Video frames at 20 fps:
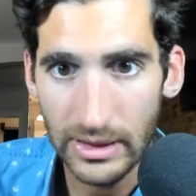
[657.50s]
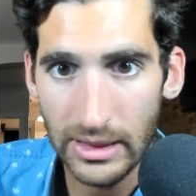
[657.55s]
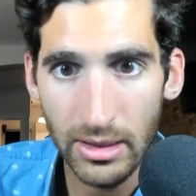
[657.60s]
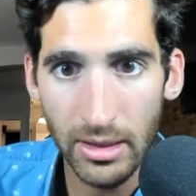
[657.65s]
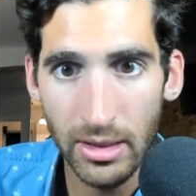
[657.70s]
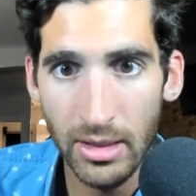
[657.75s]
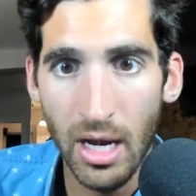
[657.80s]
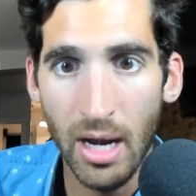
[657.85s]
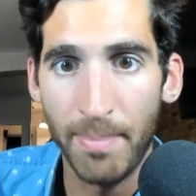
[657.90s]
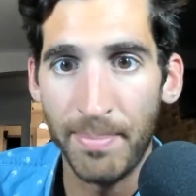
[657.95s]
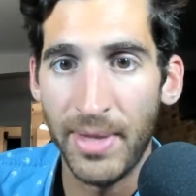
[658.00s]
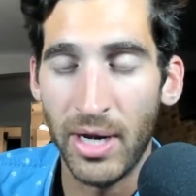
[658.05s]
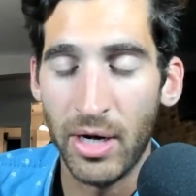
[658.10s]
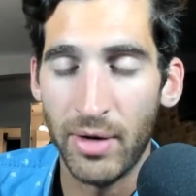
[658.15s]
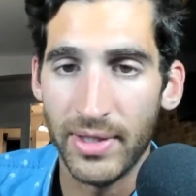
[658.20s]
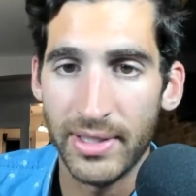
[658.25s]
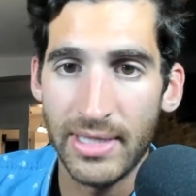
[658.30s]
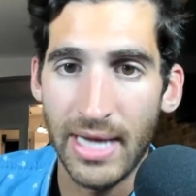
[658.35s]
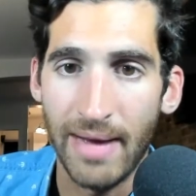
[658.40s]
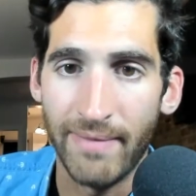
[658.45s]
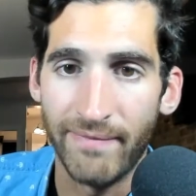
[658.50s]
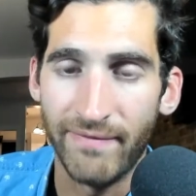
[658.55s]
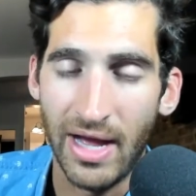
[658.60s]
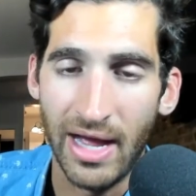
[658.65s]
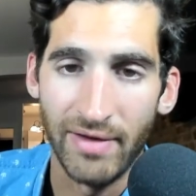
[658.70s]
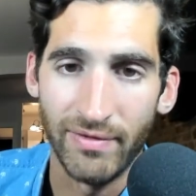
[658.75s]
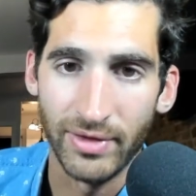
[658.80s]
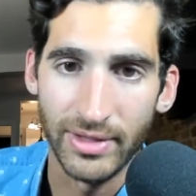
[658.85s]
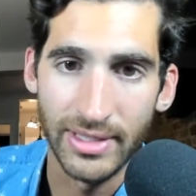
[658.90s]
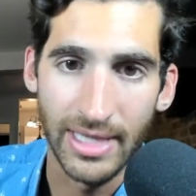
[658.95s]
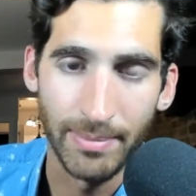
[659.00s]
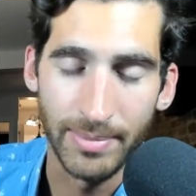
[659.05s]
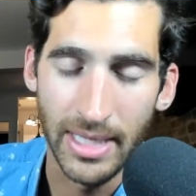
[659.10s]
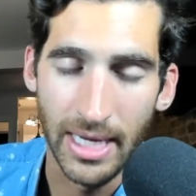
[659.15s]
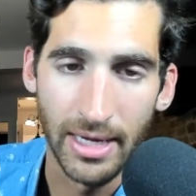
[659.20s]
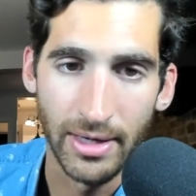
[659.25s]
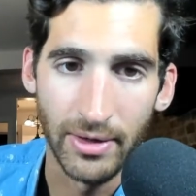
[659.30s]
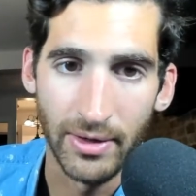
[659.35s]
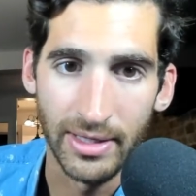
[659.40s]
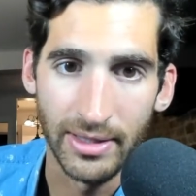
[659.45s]
up there in the top five or top
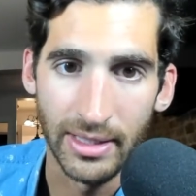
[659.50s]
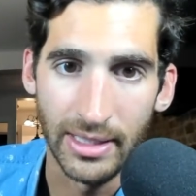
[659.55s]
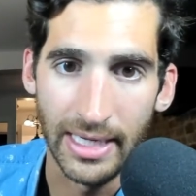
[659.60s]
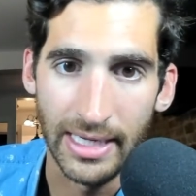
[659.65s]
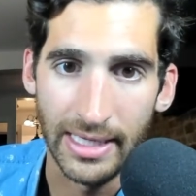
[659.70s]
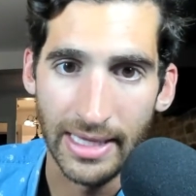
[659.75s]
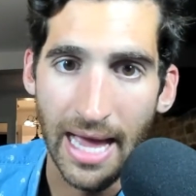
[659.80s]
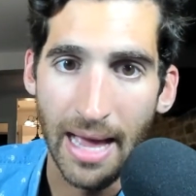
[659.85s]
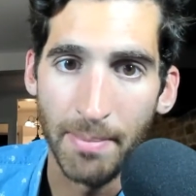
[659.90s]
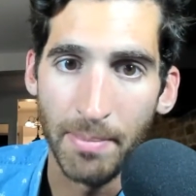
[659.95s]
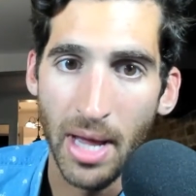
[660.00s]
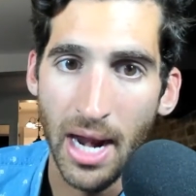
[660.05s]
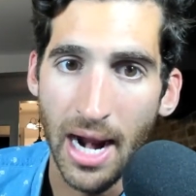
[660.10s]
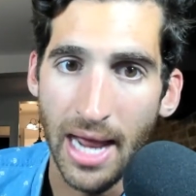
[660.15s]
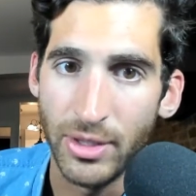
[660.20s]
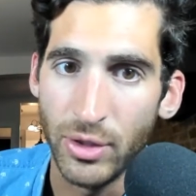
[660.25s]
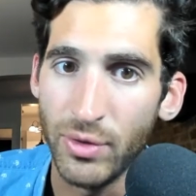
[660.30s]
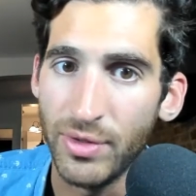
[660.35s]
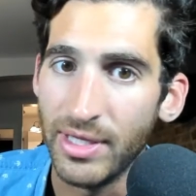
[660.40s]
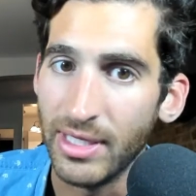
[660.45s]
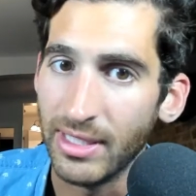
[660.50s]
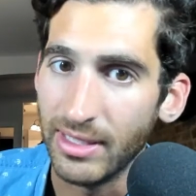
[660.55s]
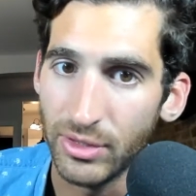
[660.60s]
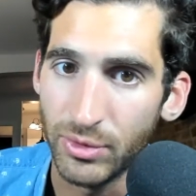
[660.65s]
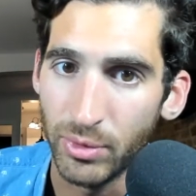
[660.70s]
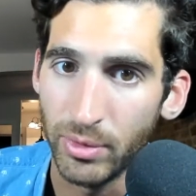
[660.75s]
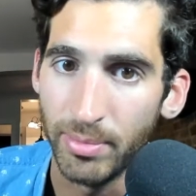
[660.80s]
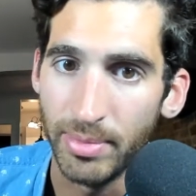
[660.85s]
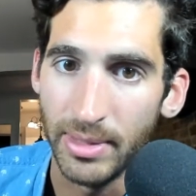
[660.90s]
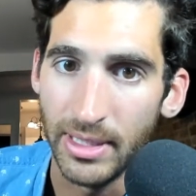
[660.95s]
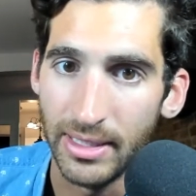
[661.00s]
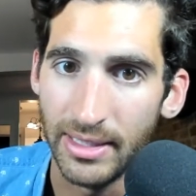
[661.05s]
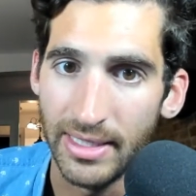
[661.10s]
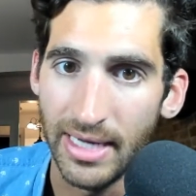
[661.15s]
10 or anything like that. But I do think this will be a day